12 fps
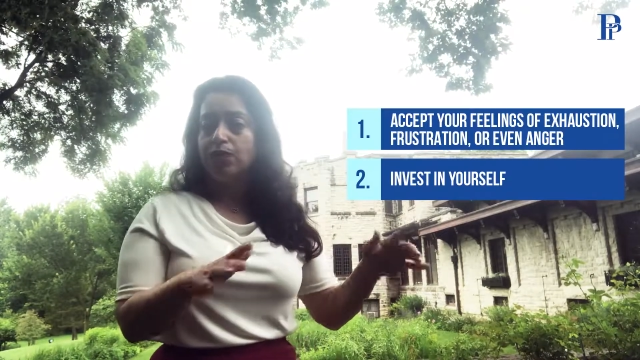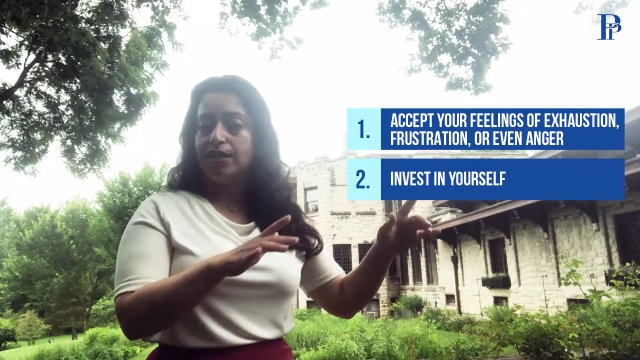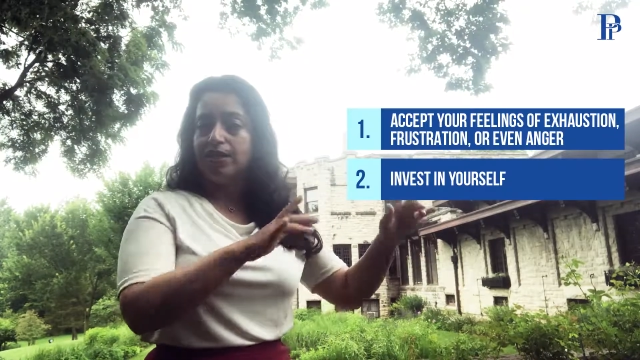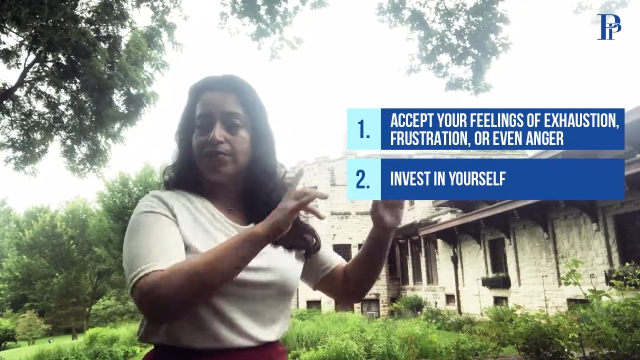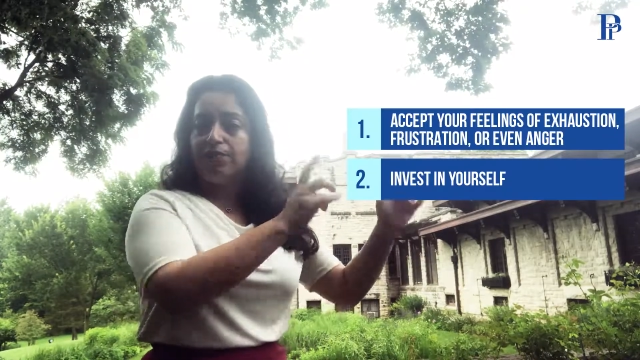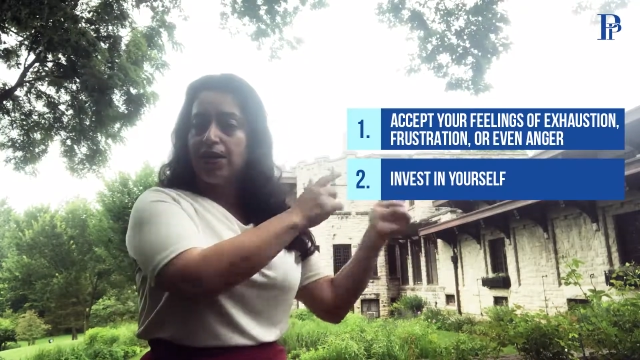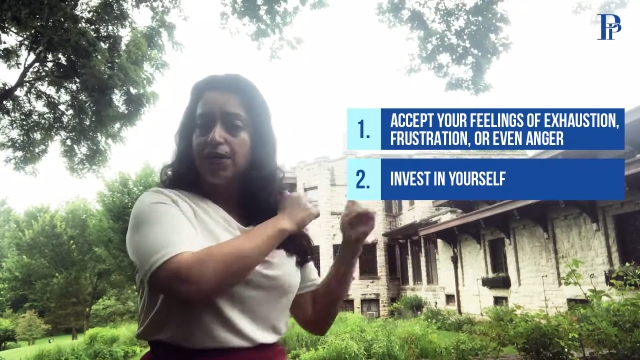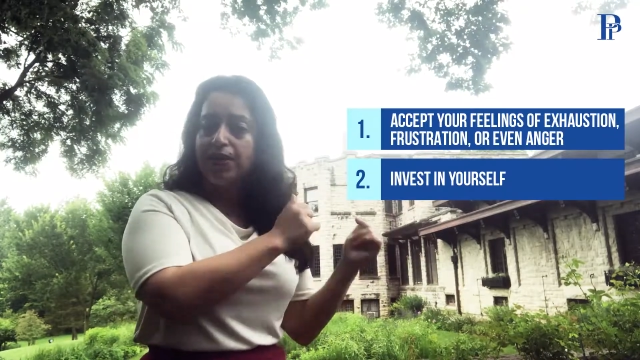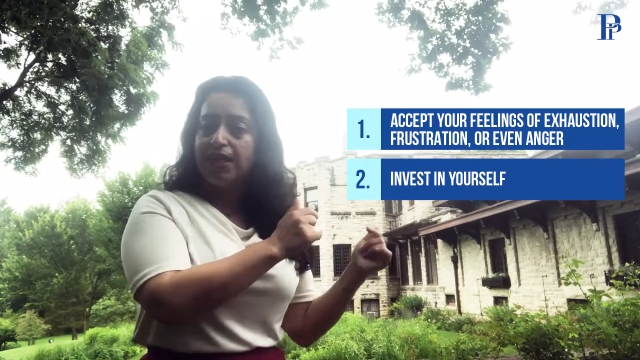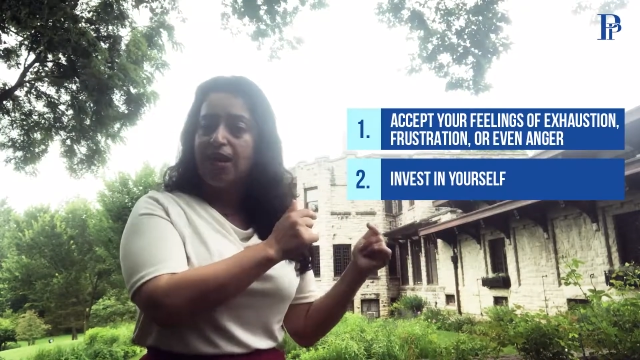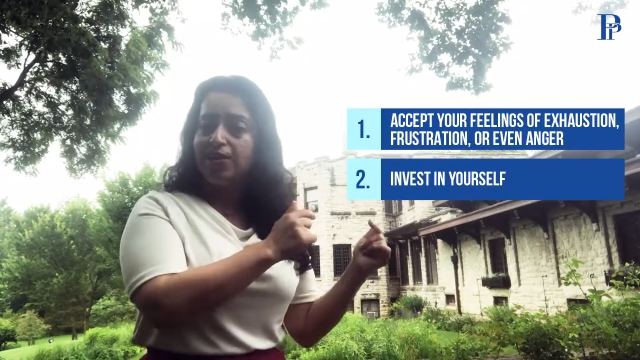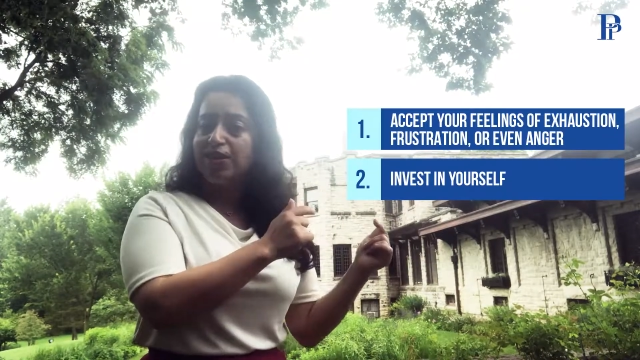is figure
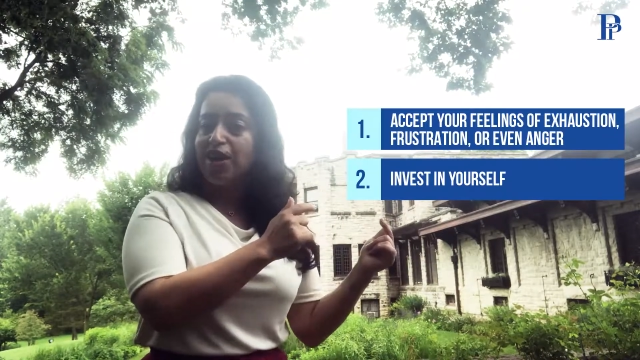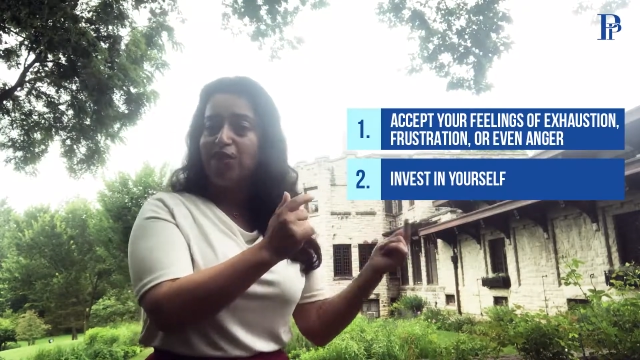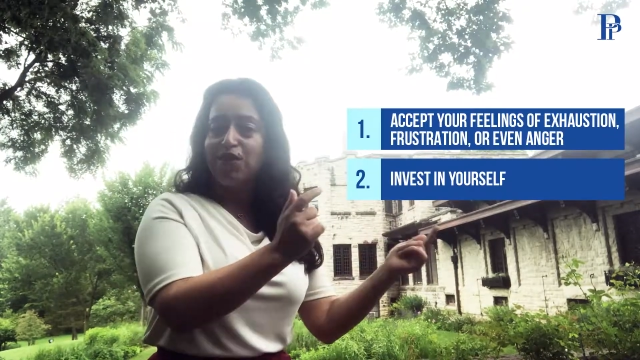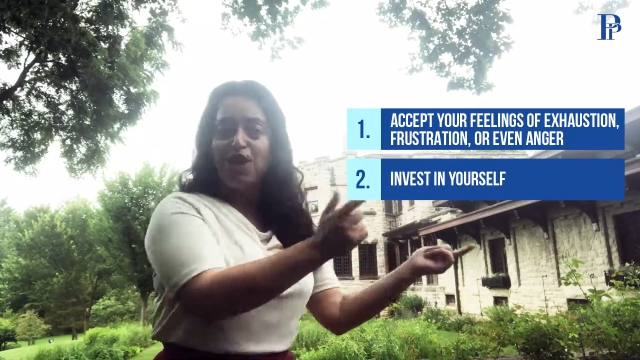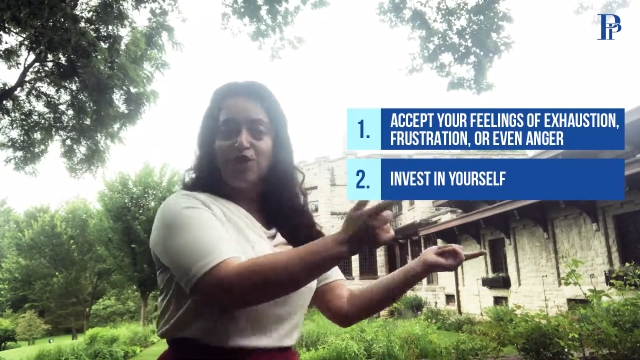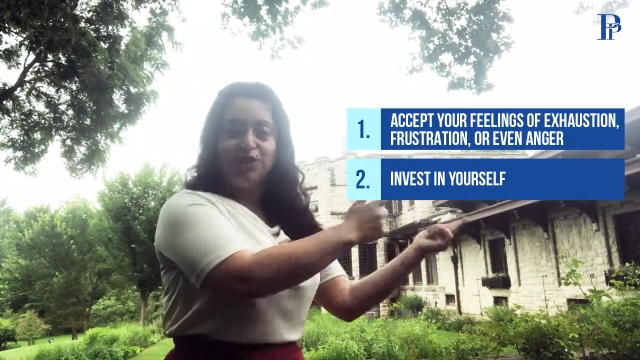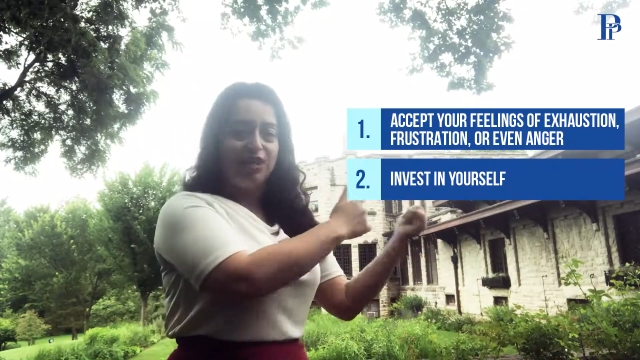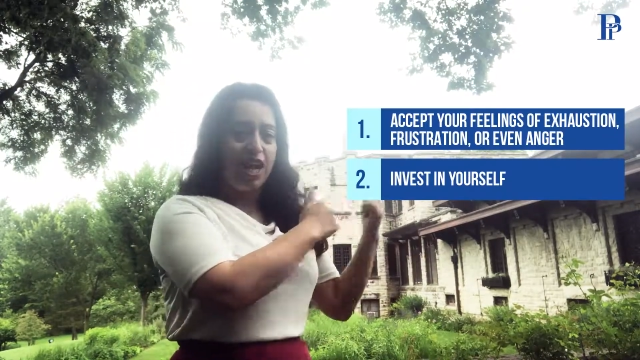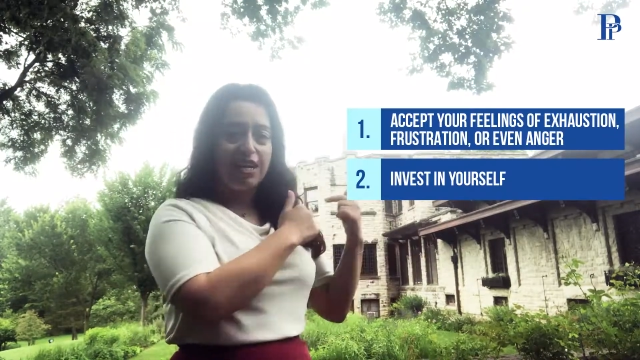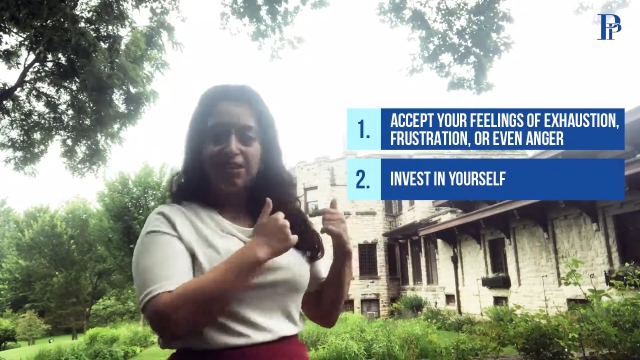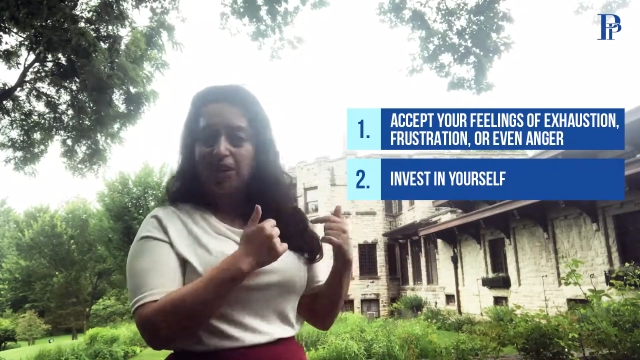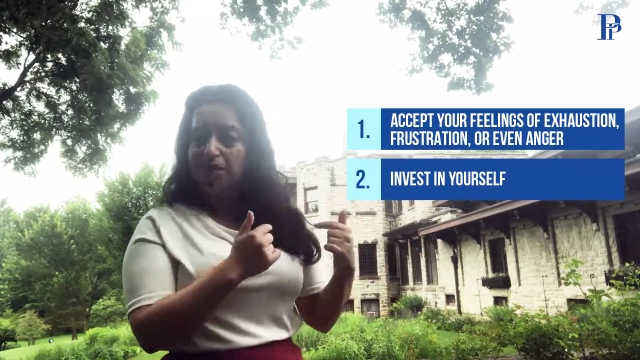it out enough to
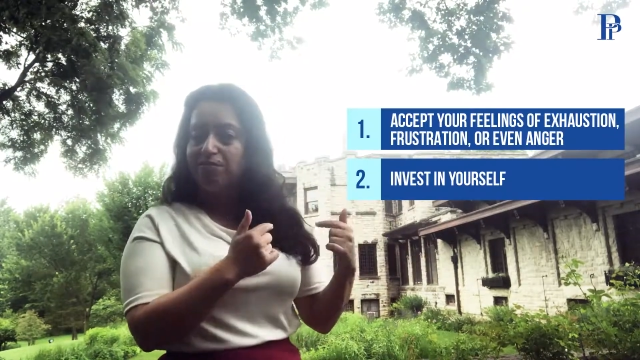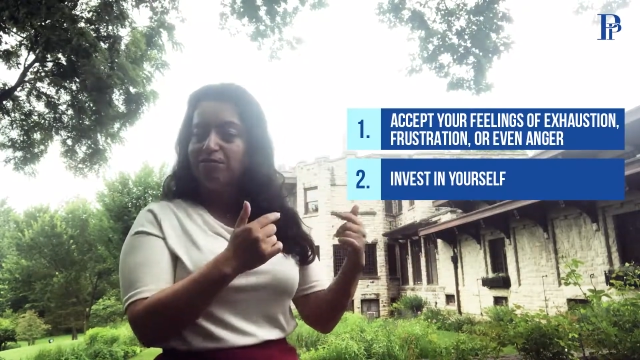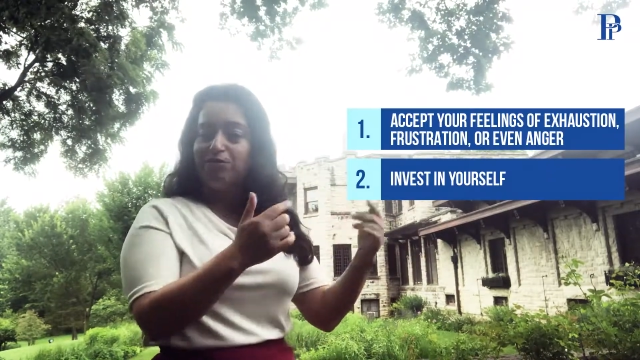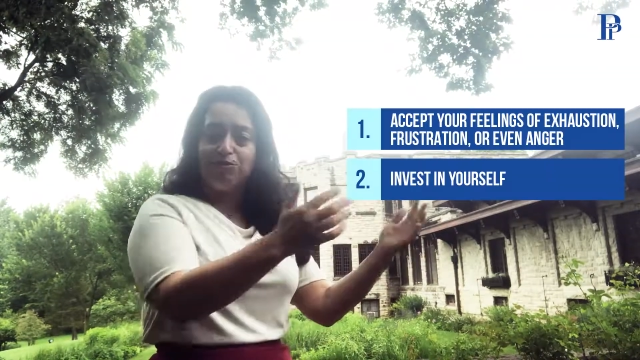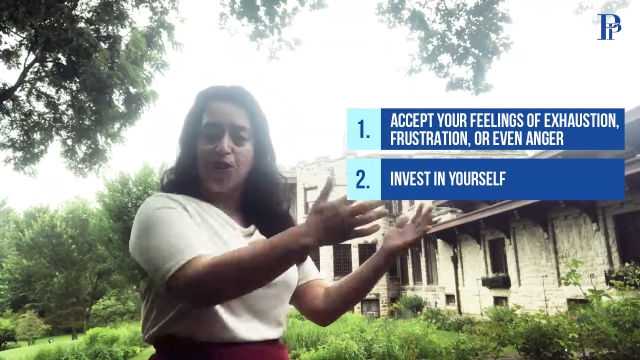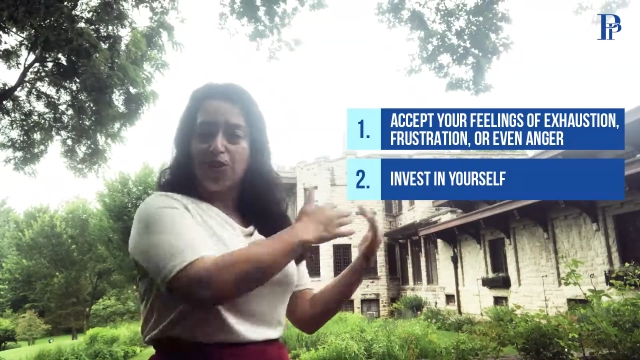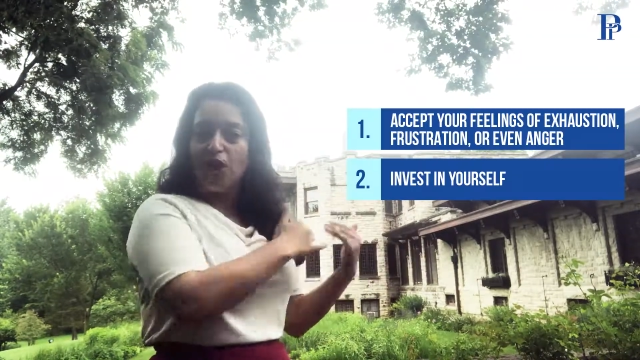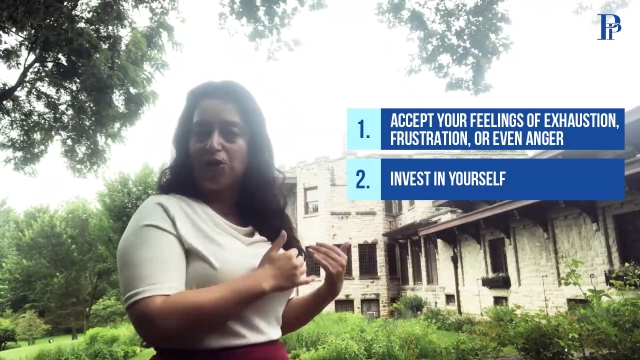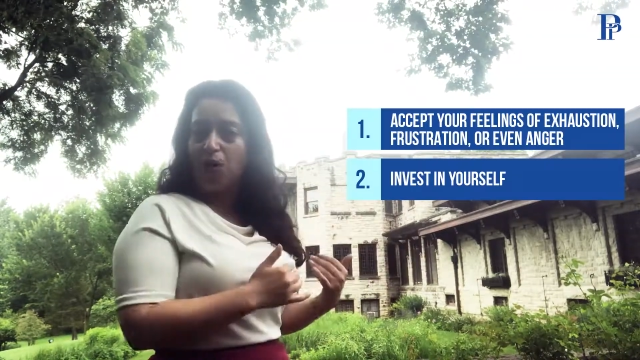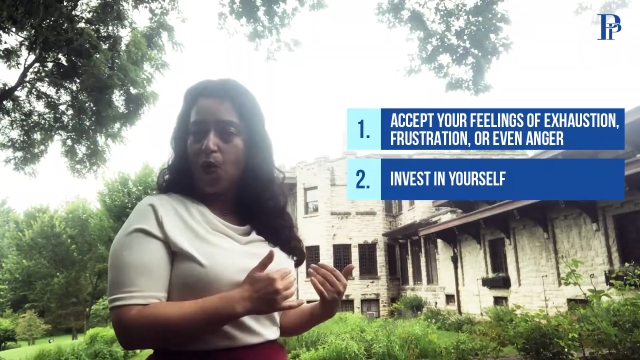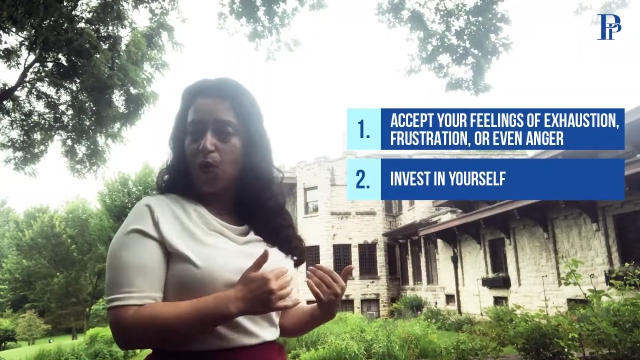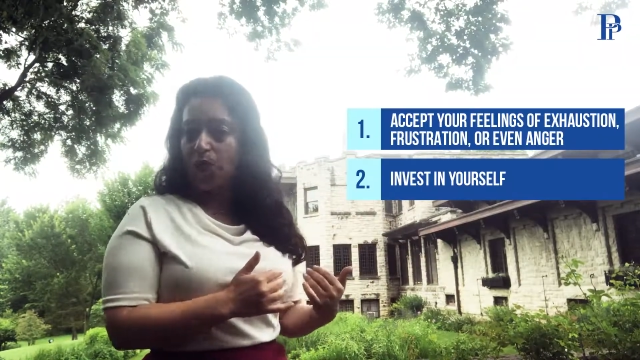kind of run on
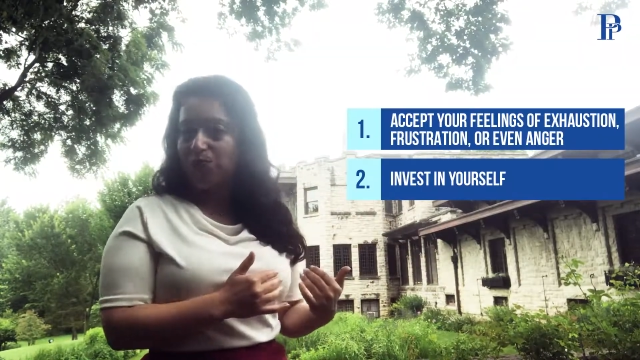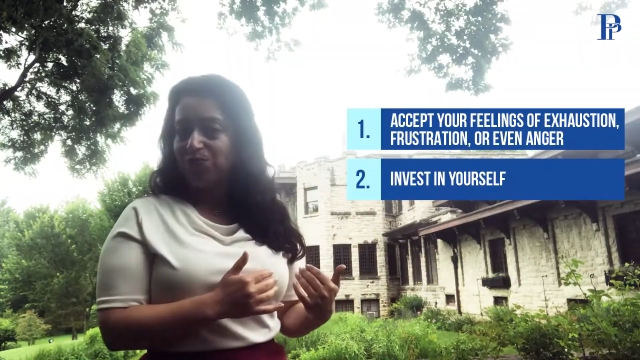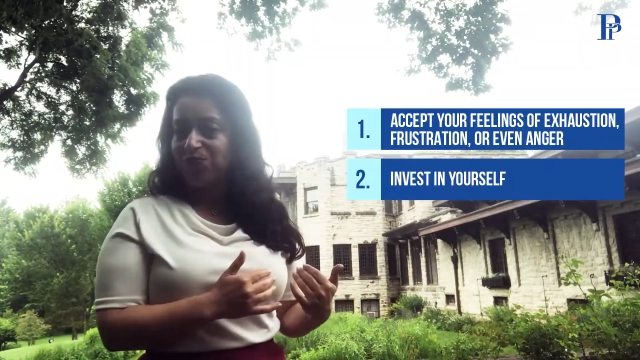home.